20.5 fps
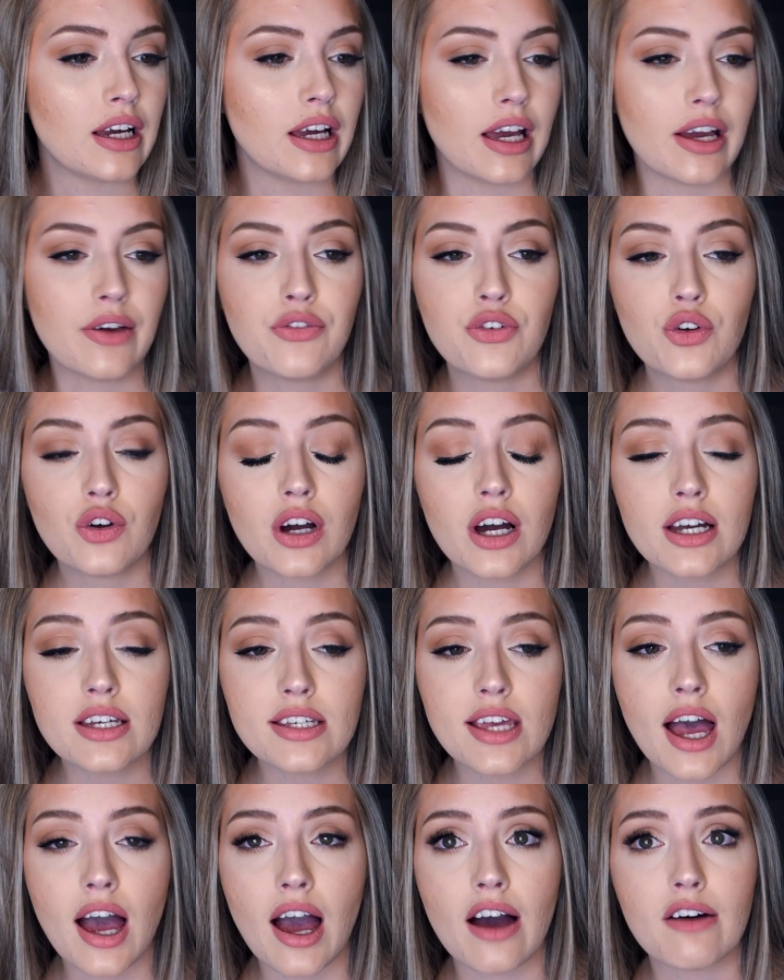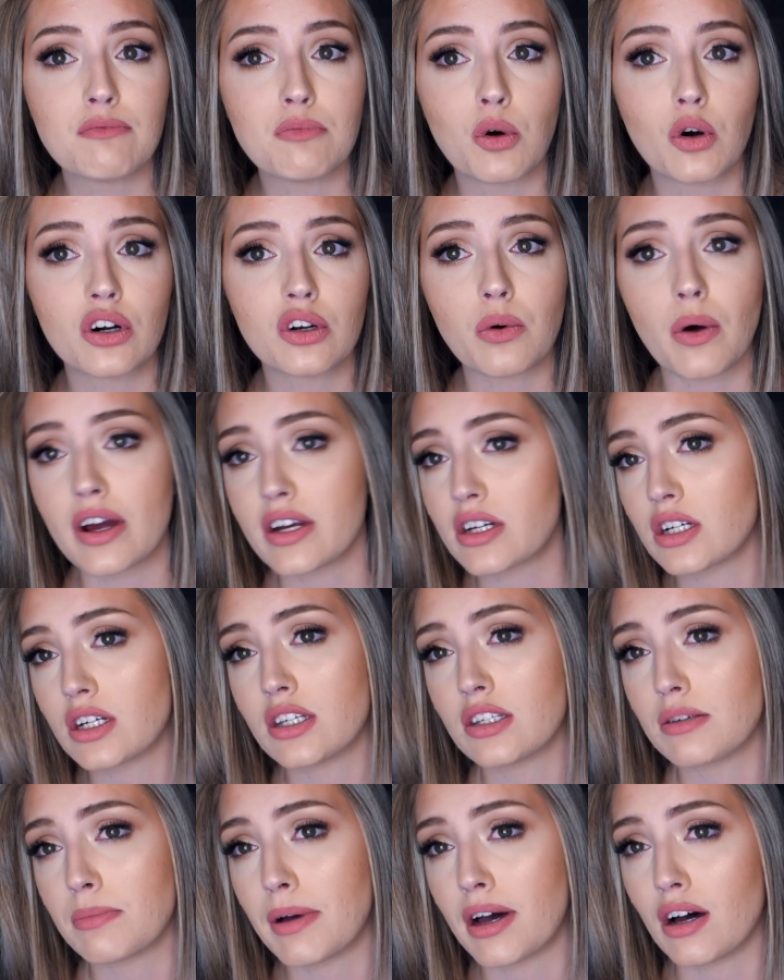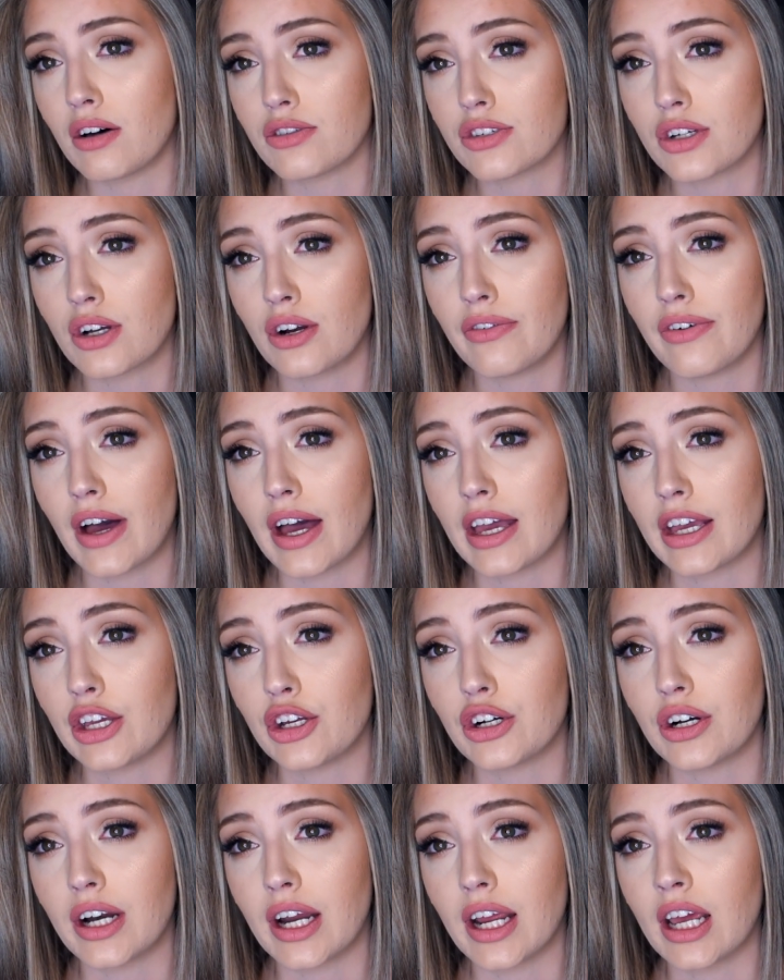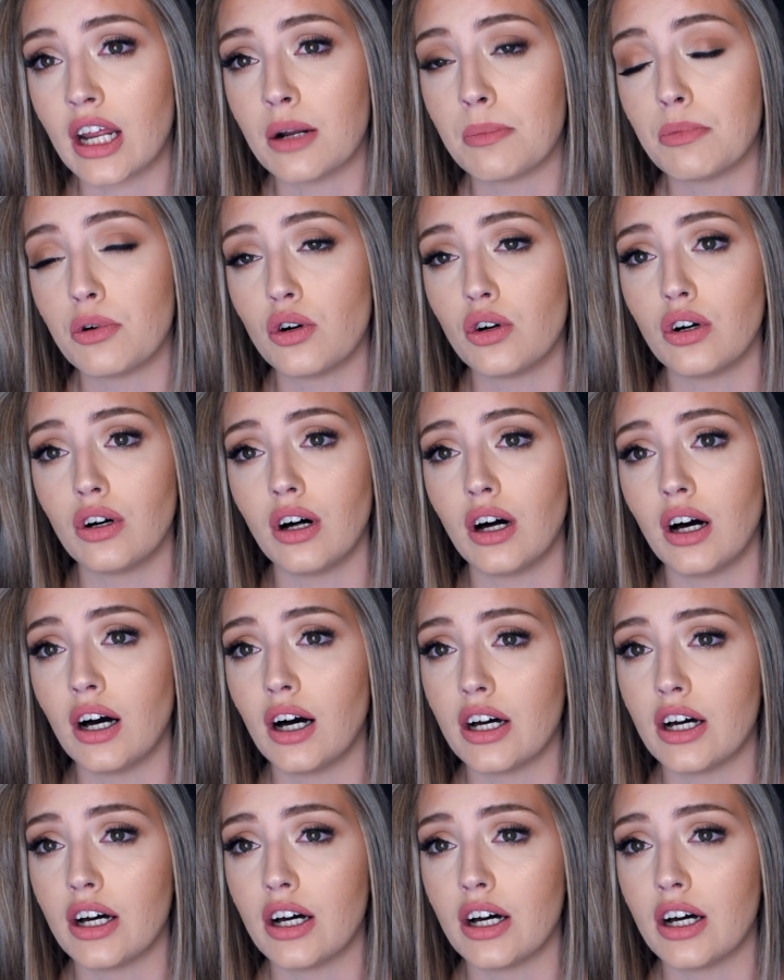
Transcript: if you guys have more questions about certifying your animal,